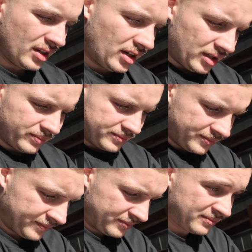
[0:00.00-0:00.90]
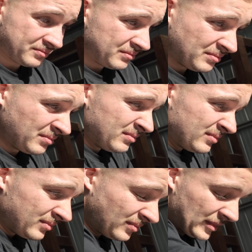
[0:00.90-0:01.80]

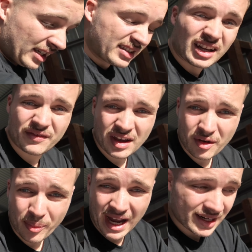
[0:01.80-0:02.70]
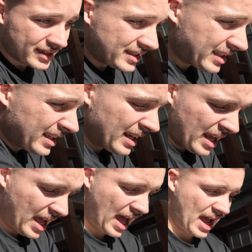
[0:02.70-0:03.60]
Can't say I've ever painted
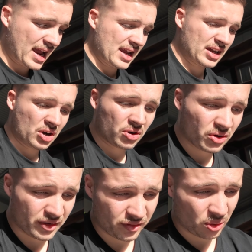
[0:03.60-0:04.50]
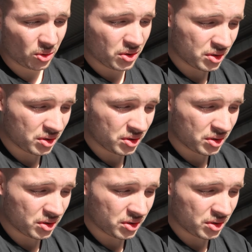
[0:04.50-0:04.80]
a concrete floor.